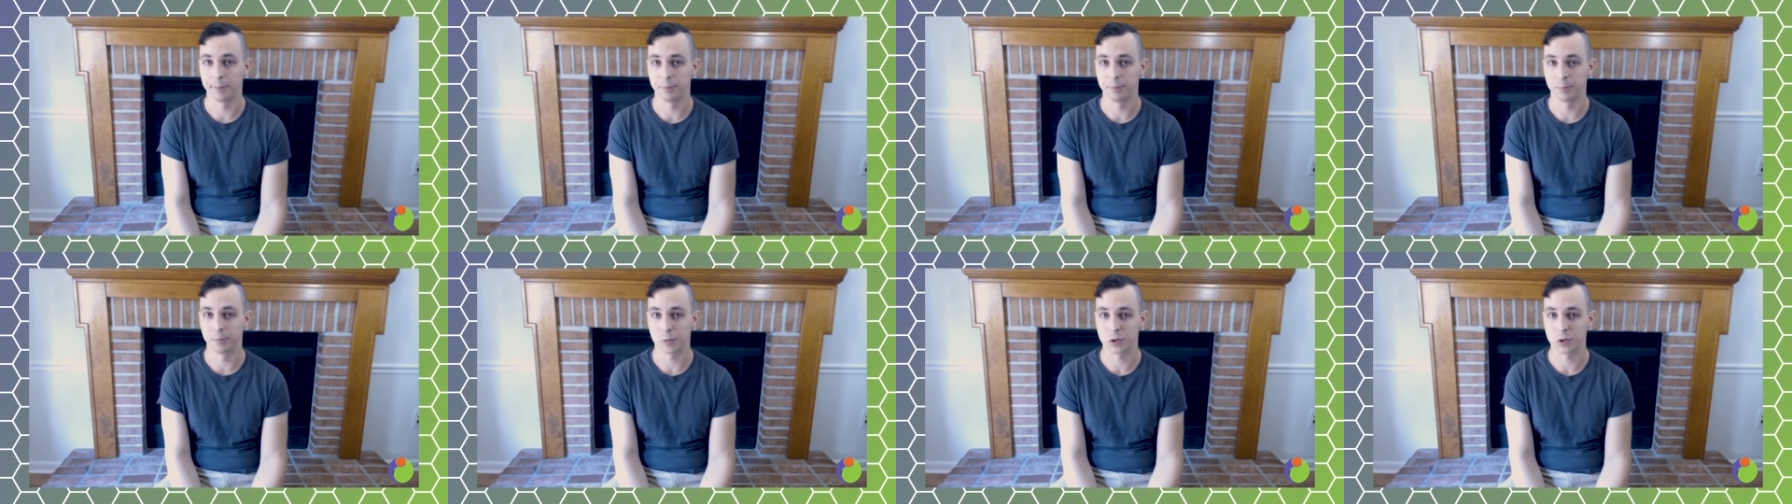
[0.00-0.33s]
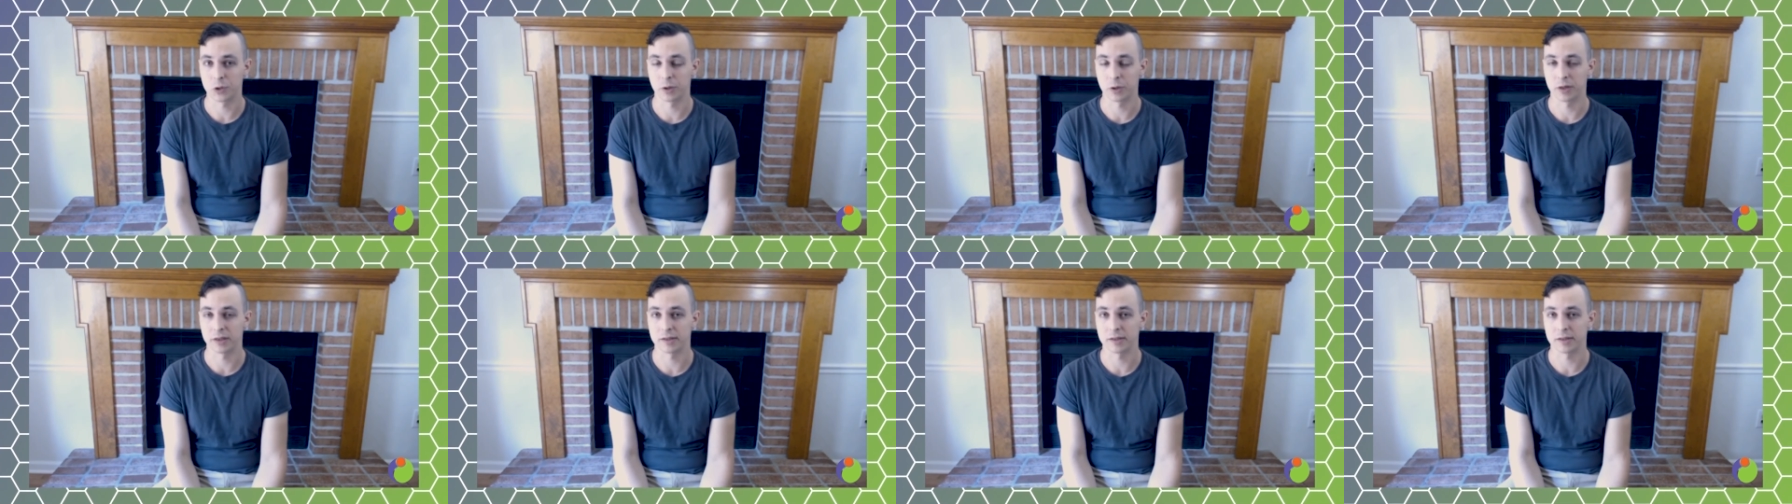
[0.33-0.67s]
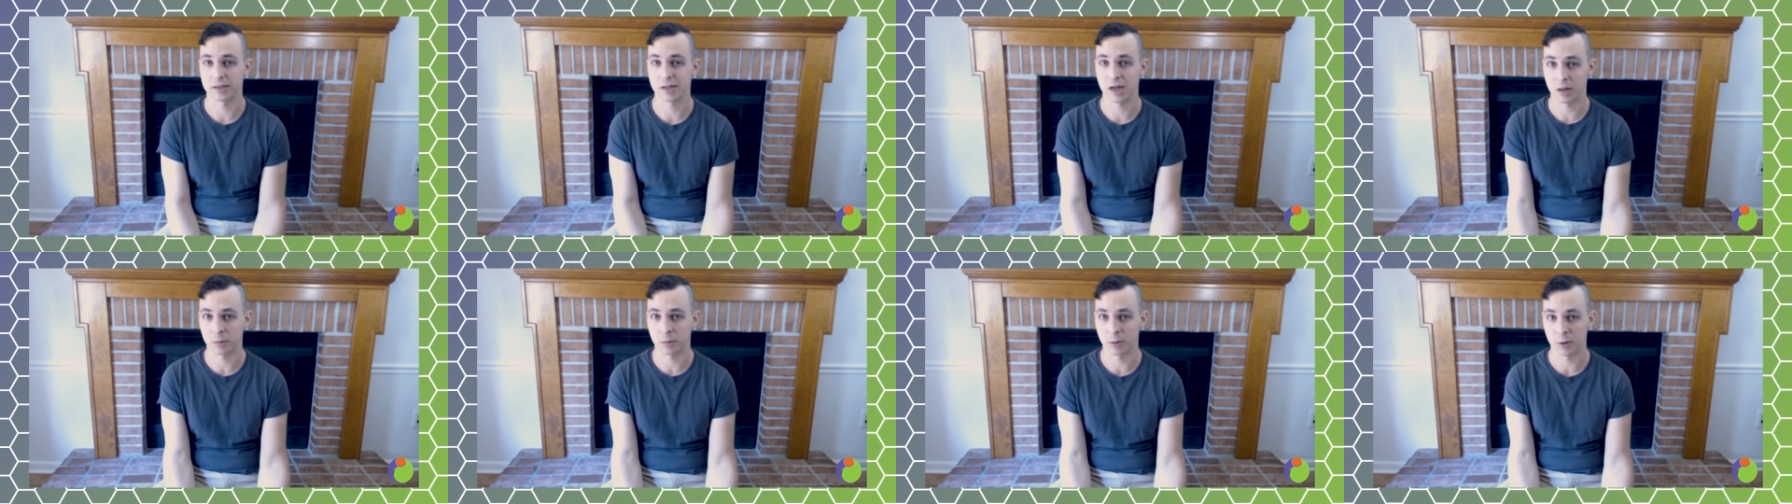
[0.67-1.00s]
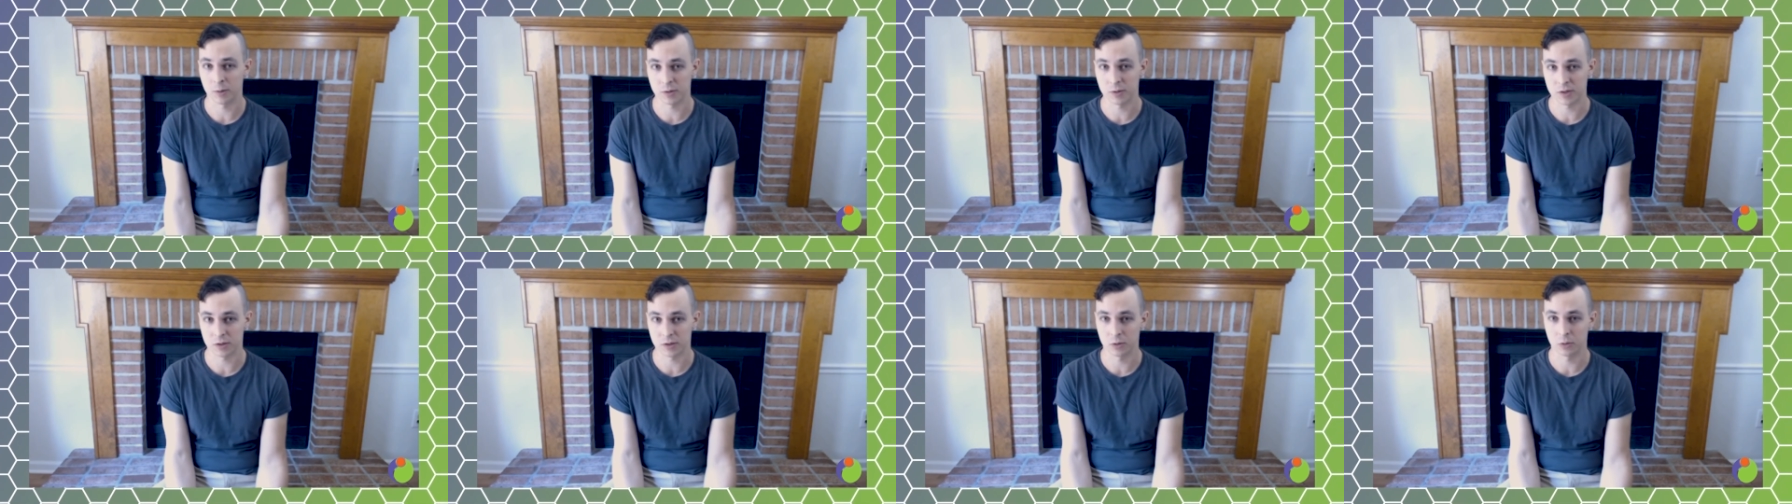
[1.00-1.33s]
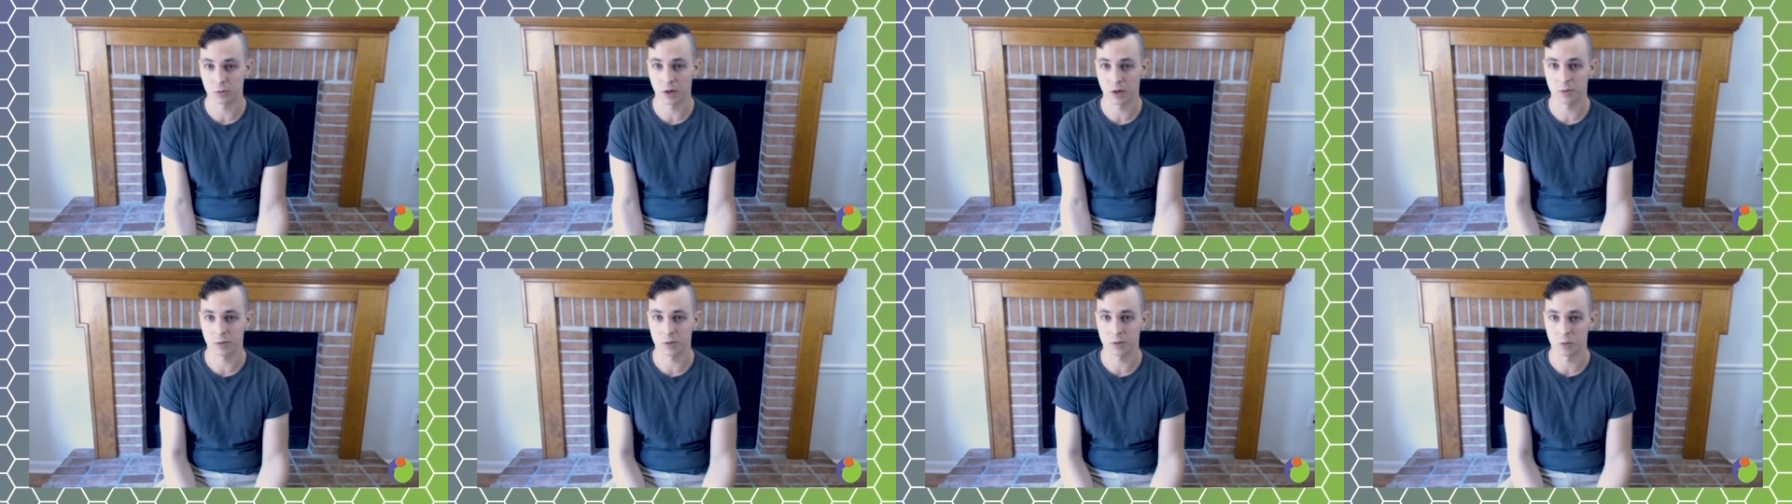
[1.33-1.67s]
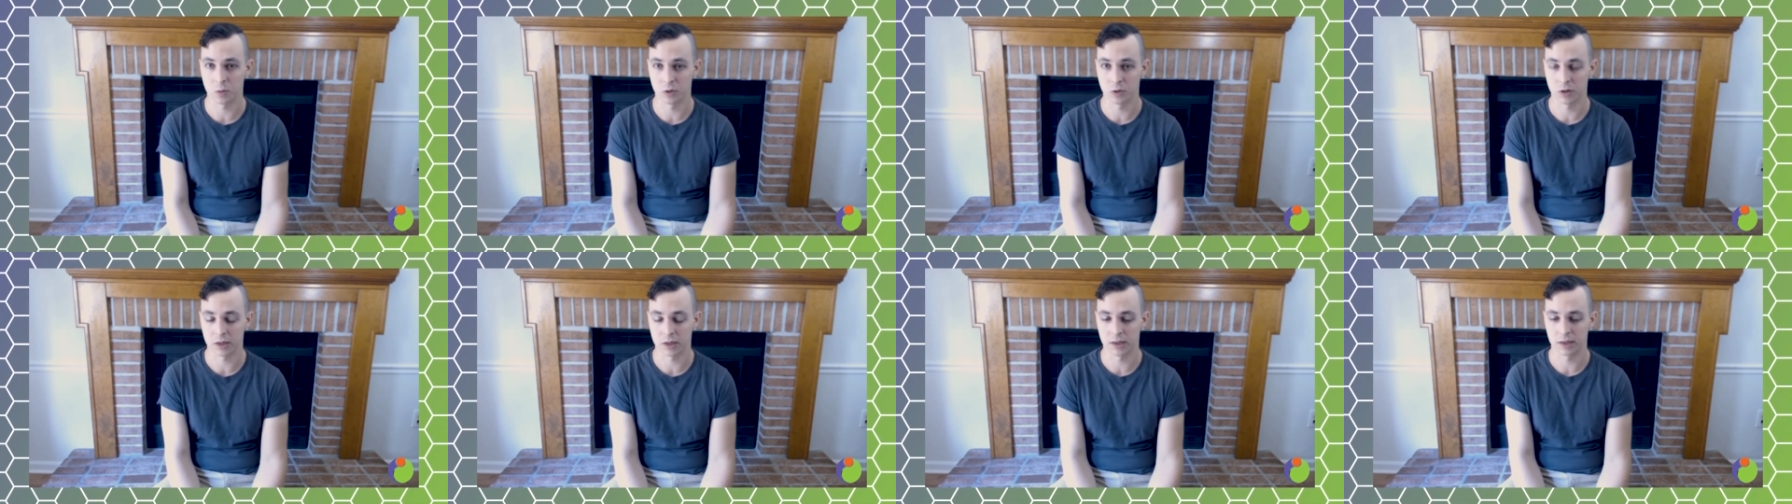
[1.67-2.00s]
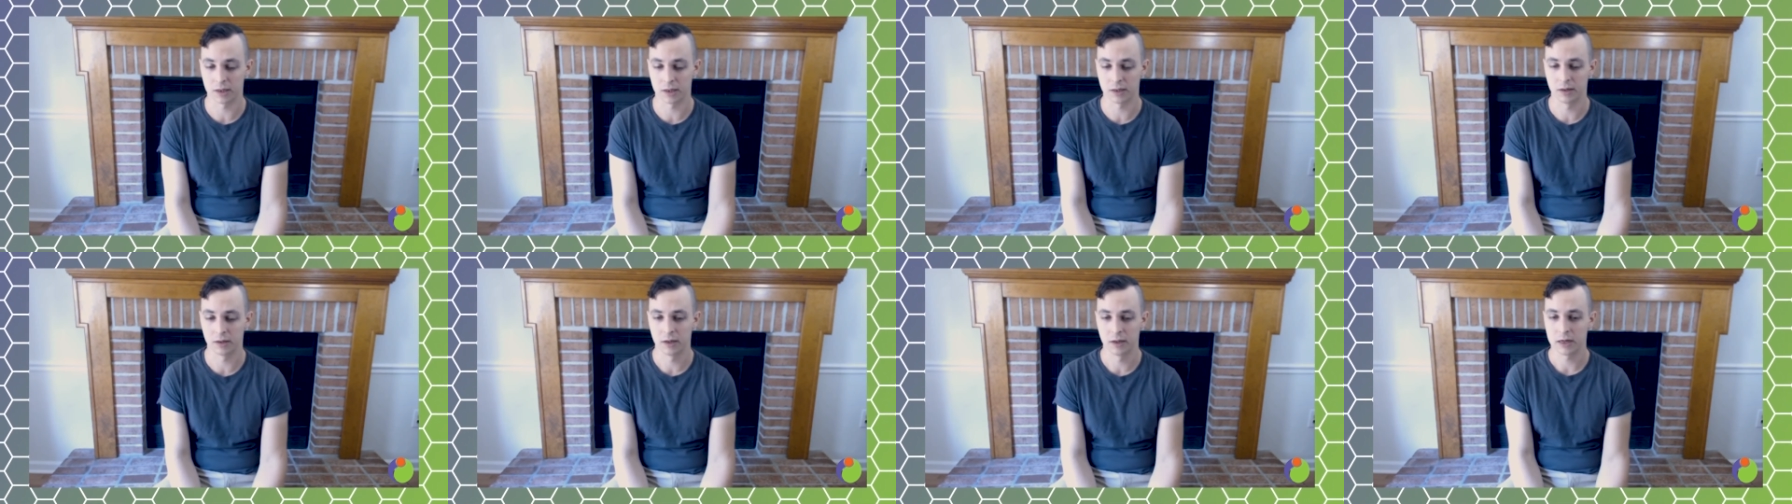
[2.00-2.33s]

So at the time I was working